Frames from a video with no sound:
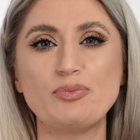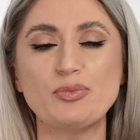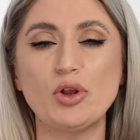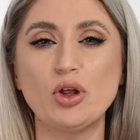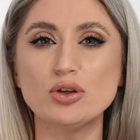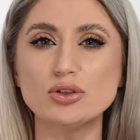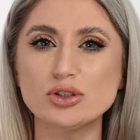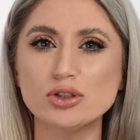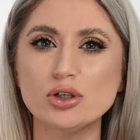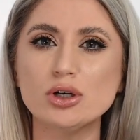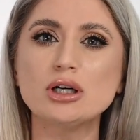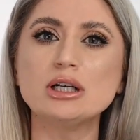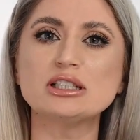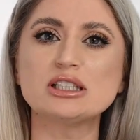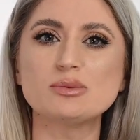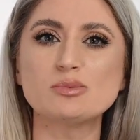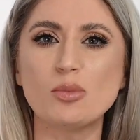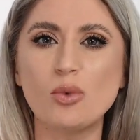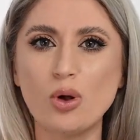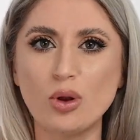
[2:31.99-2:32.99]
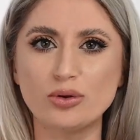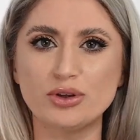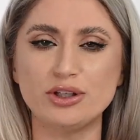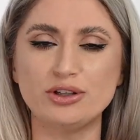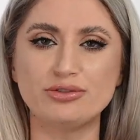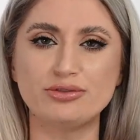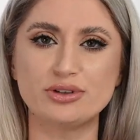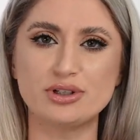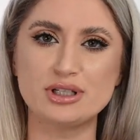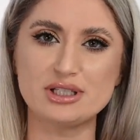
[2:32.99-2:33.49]
Also, a small
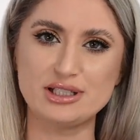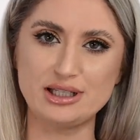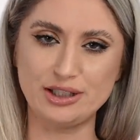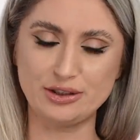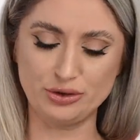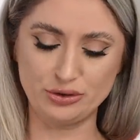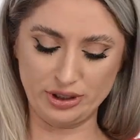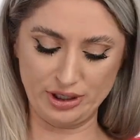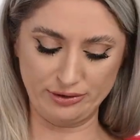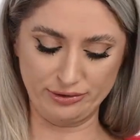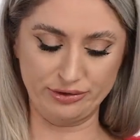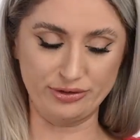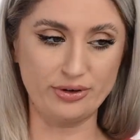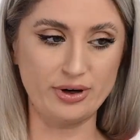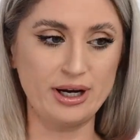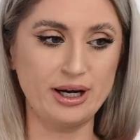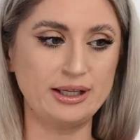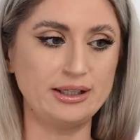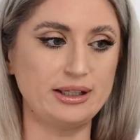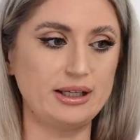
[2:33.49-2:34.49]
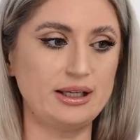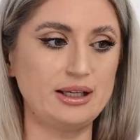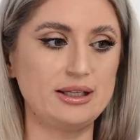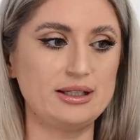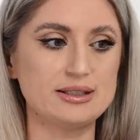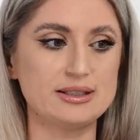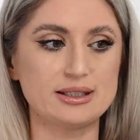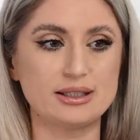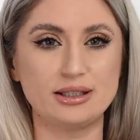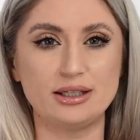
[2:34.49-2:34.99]
difference that you can find
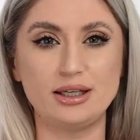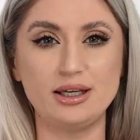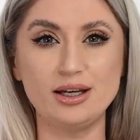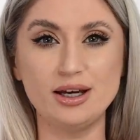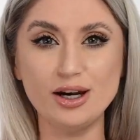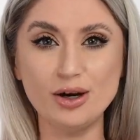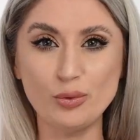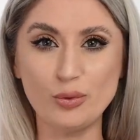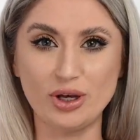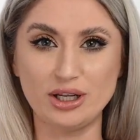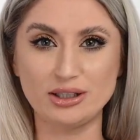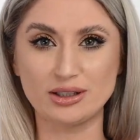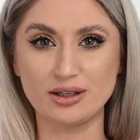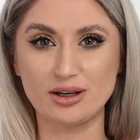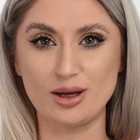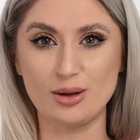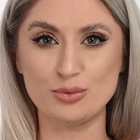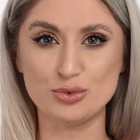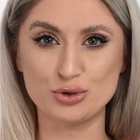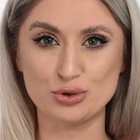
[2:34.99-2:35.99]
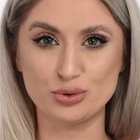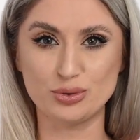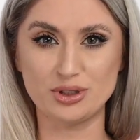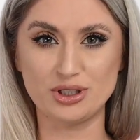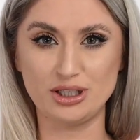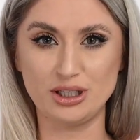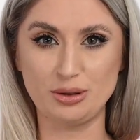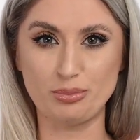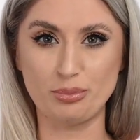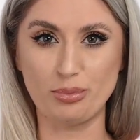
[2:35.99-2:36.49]
is here when comes to
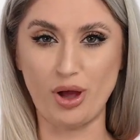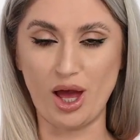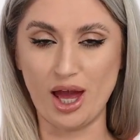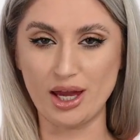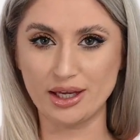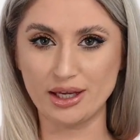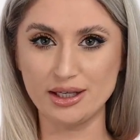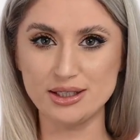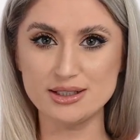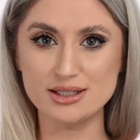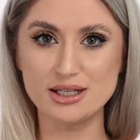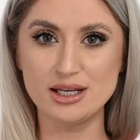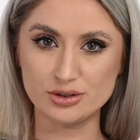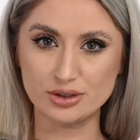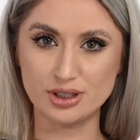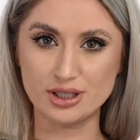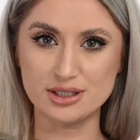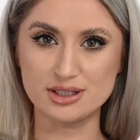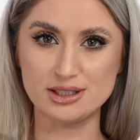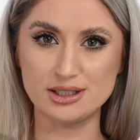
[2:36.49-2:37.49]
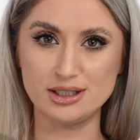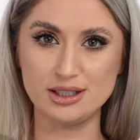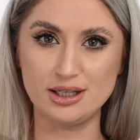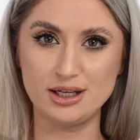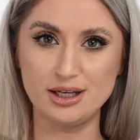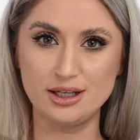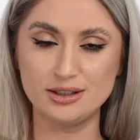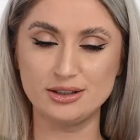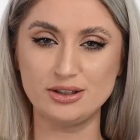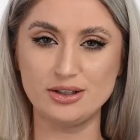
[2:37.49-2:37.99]
the pockets. As you can see,
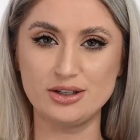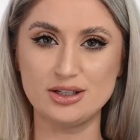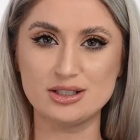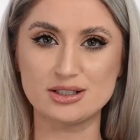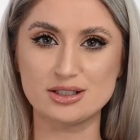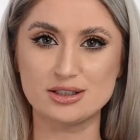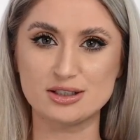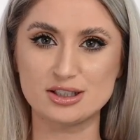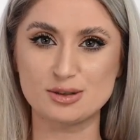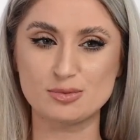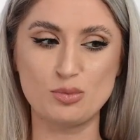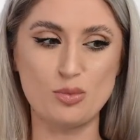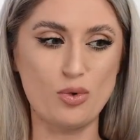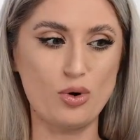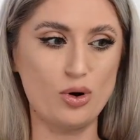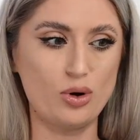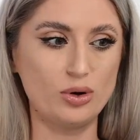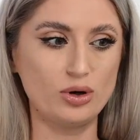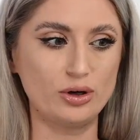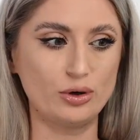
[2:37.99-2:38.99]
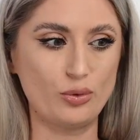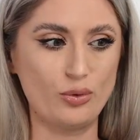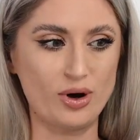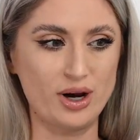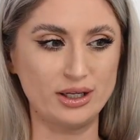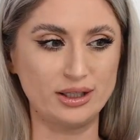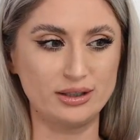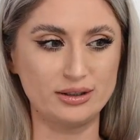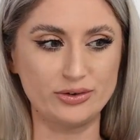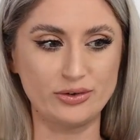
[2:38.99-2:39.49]
there is a smaller
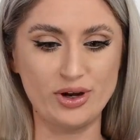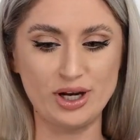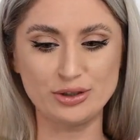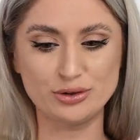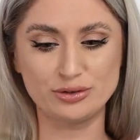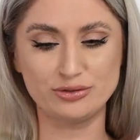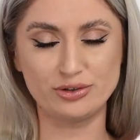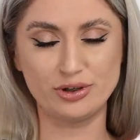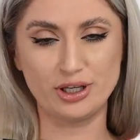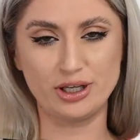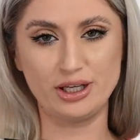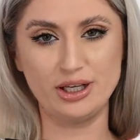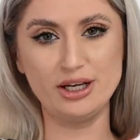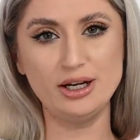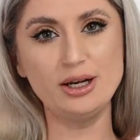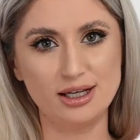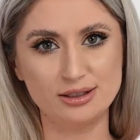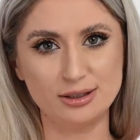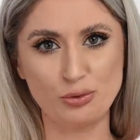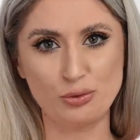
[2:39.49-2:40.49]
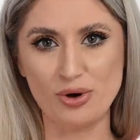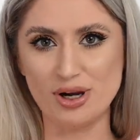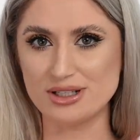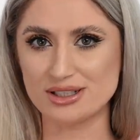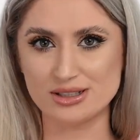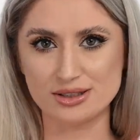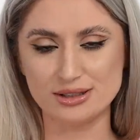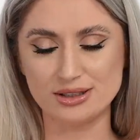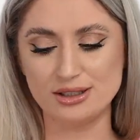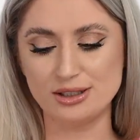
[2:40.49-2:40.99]
one right over here. The other
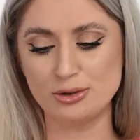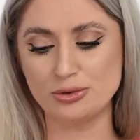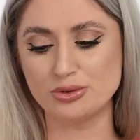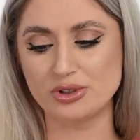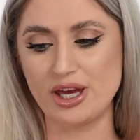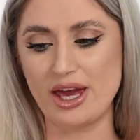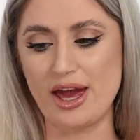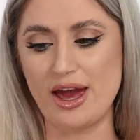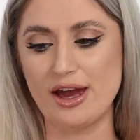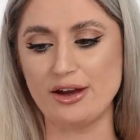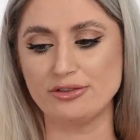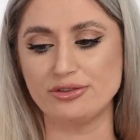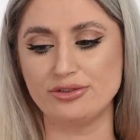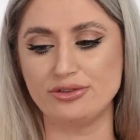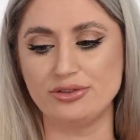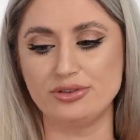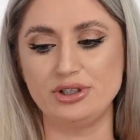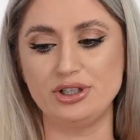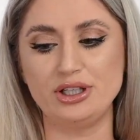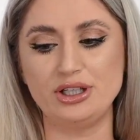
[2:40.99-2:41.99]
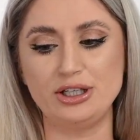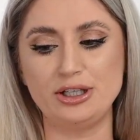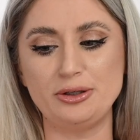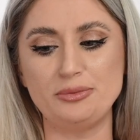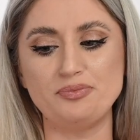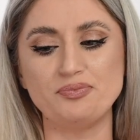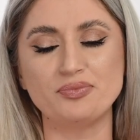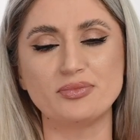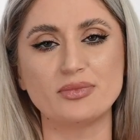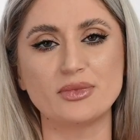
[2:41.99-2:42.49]
ones don't have
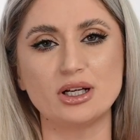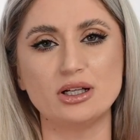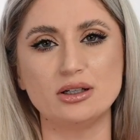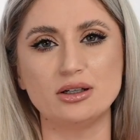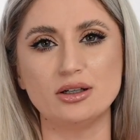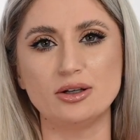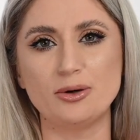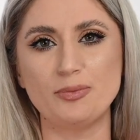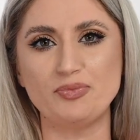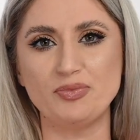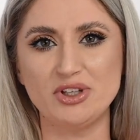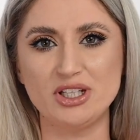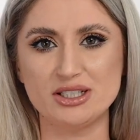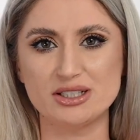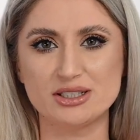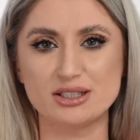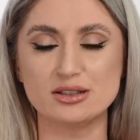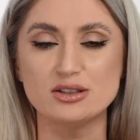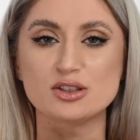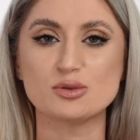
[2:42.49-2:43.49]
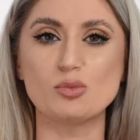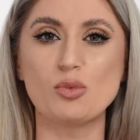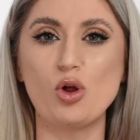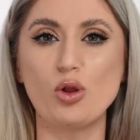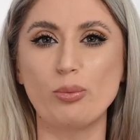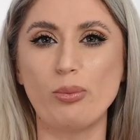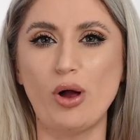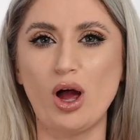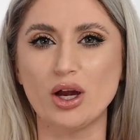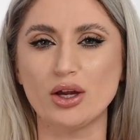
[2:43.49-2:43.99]
the this
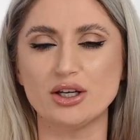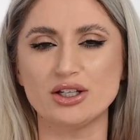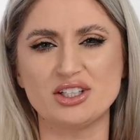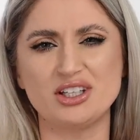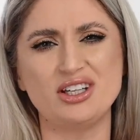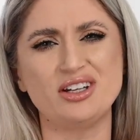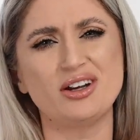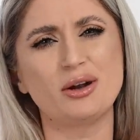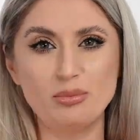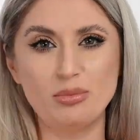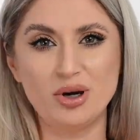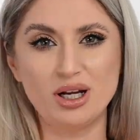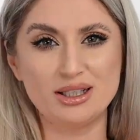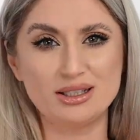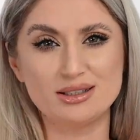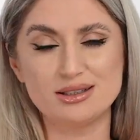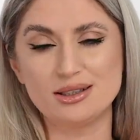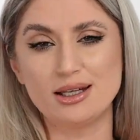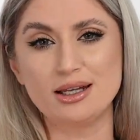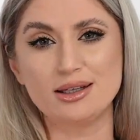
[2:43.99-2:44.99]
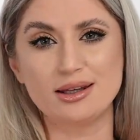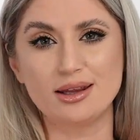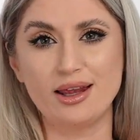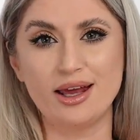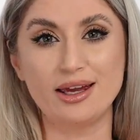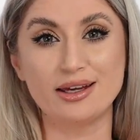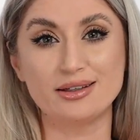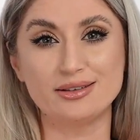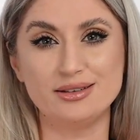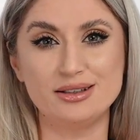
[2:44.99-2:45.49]
small pocket here, but it's not
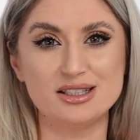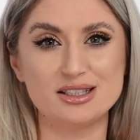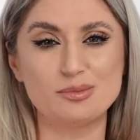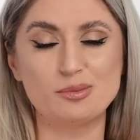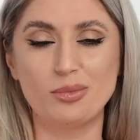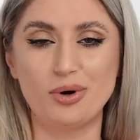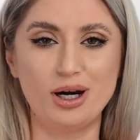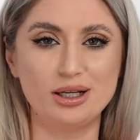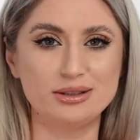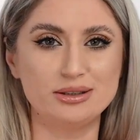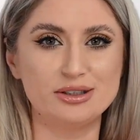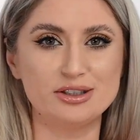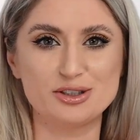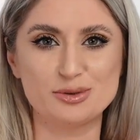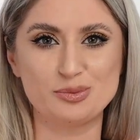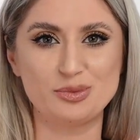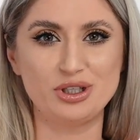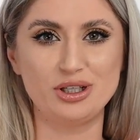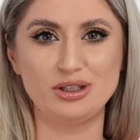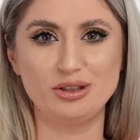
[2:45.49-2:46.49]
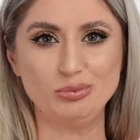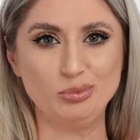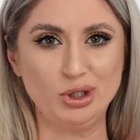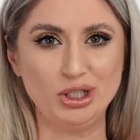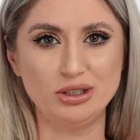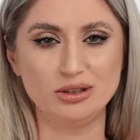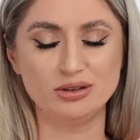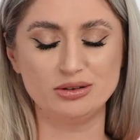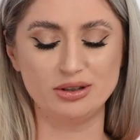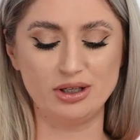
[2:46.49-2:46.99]
like this bothers me
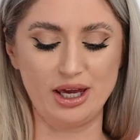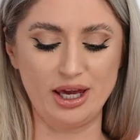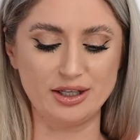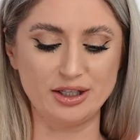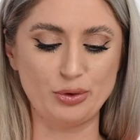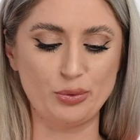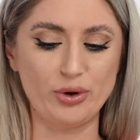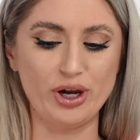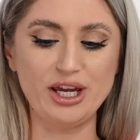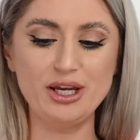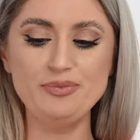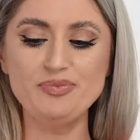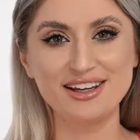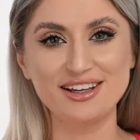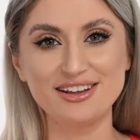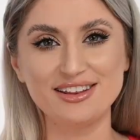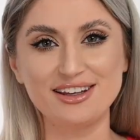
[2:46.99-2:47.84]
in any way.